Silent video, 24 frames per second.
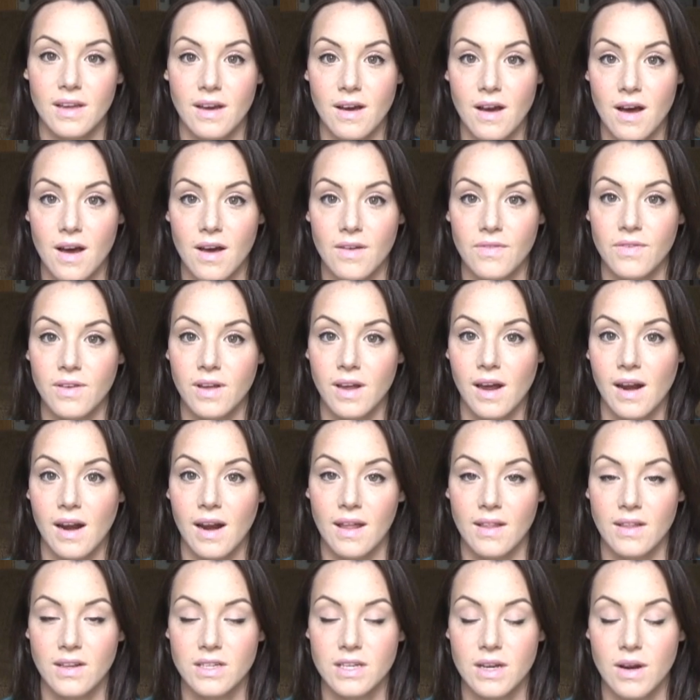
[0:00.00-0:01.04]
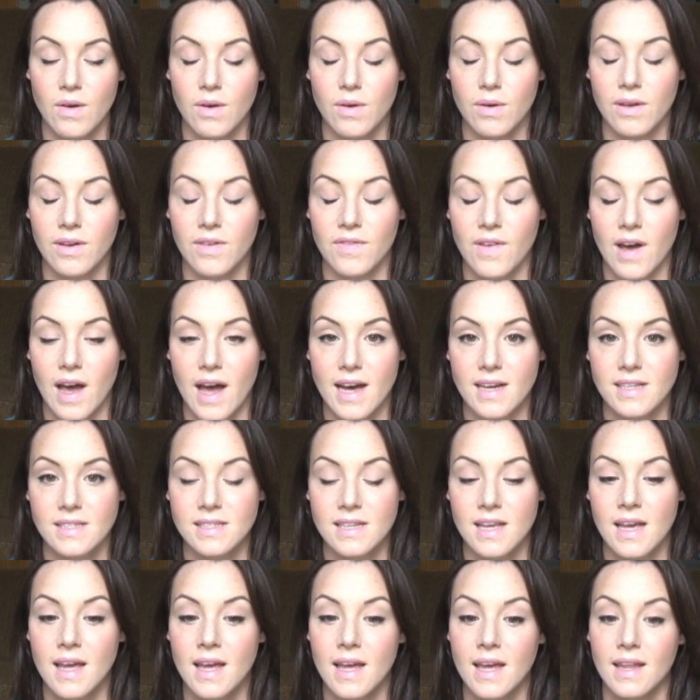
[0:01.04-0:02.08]
off and got out of the shower really
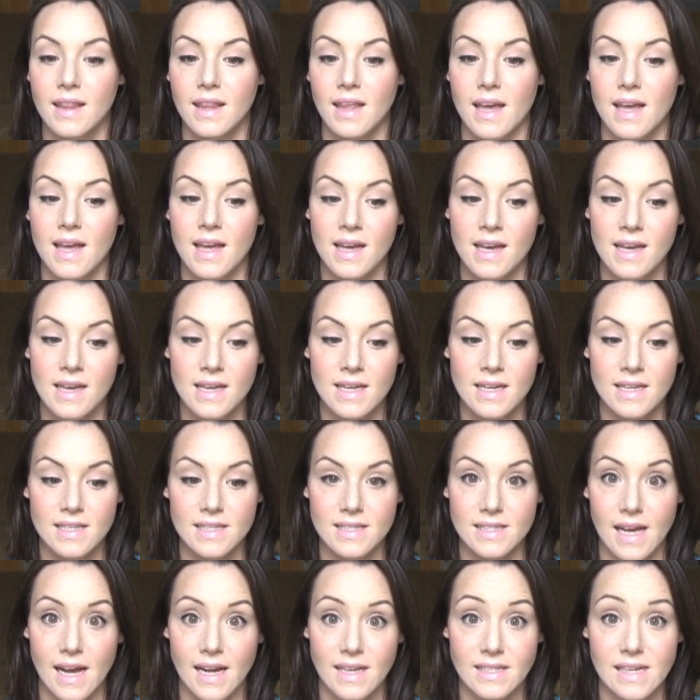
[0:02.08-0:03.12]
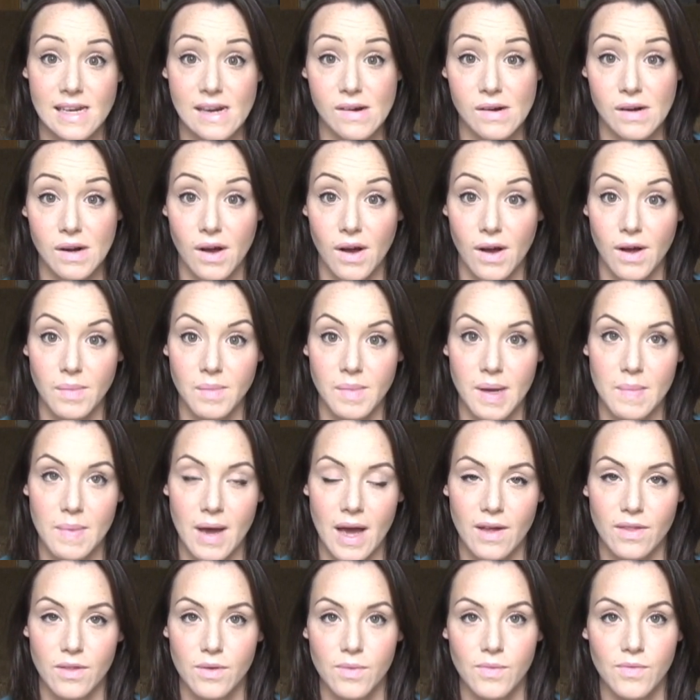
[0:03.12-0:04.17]
fast and sat down on my
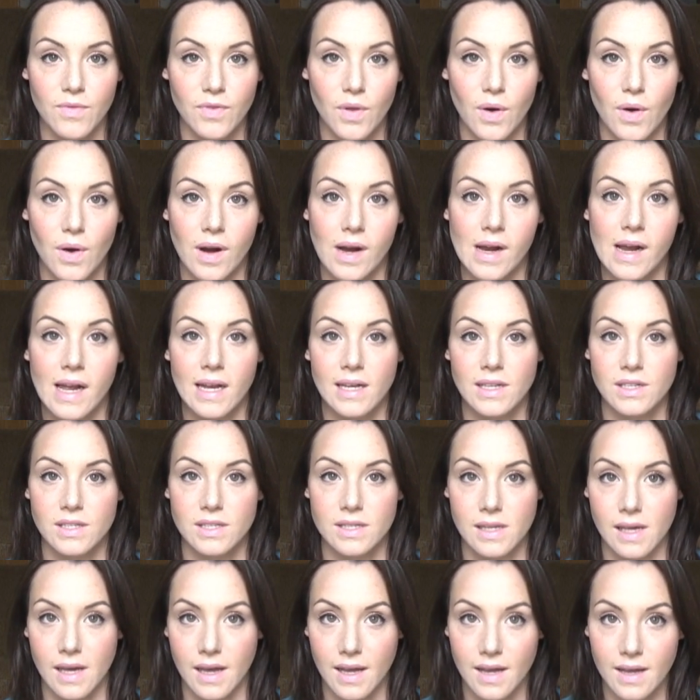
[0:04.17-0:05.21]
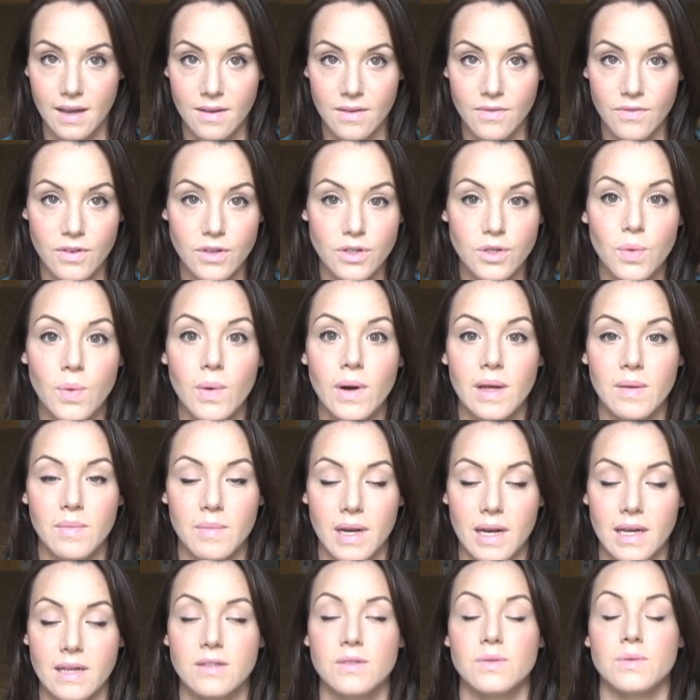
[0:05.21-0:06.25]
bathroom floor and just for 20
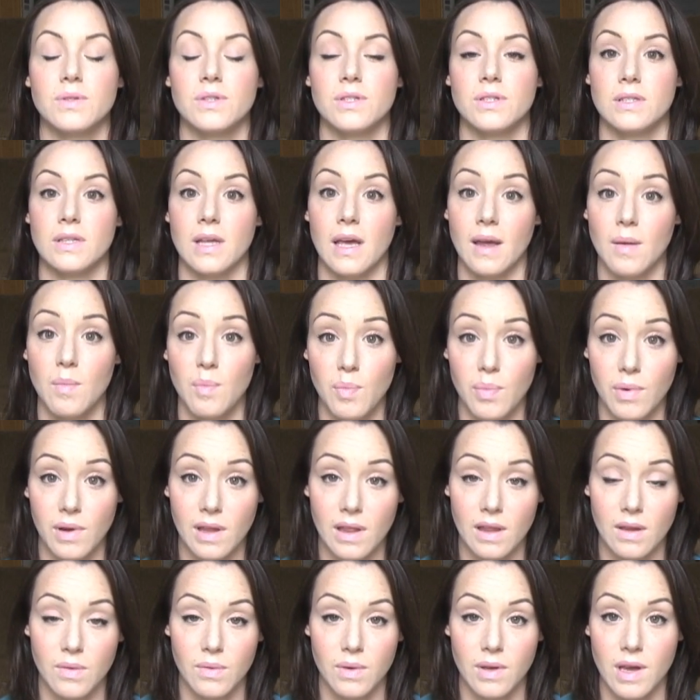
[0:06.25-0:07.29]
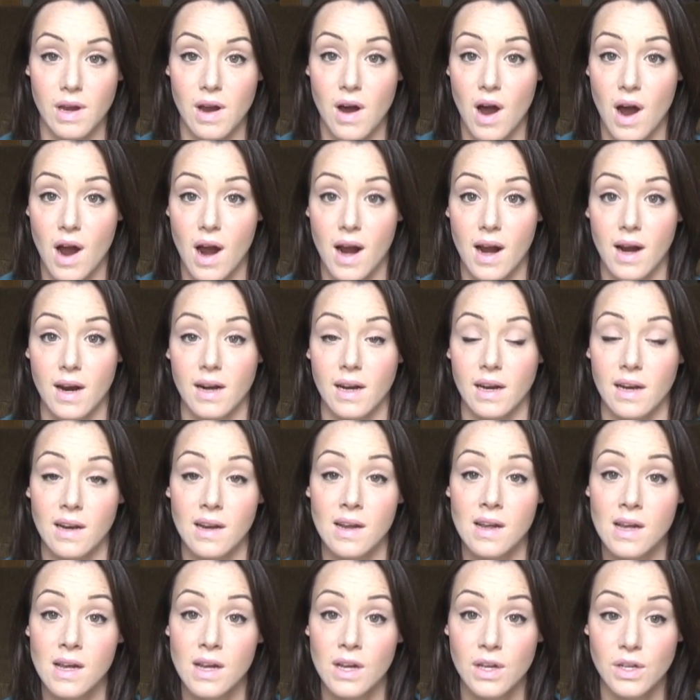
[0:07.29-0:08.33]
minutes was just breathing really hard and
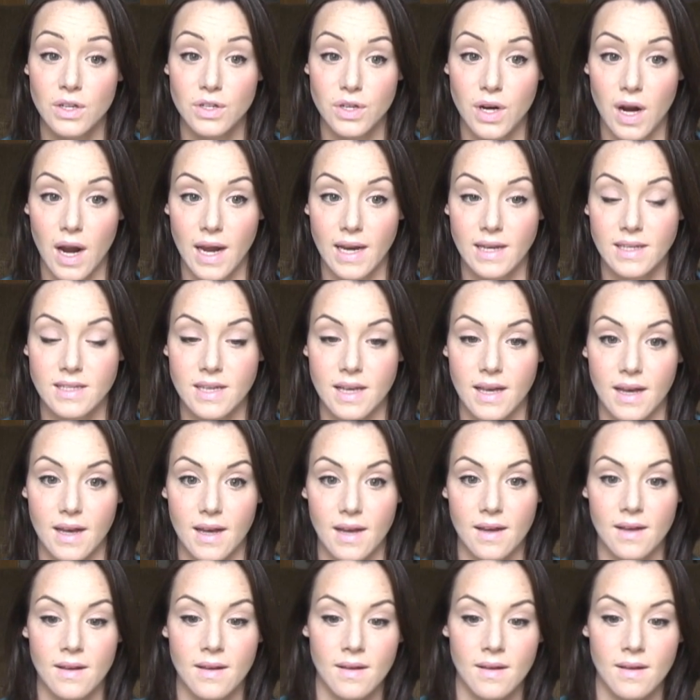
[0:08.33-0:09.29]
trying to,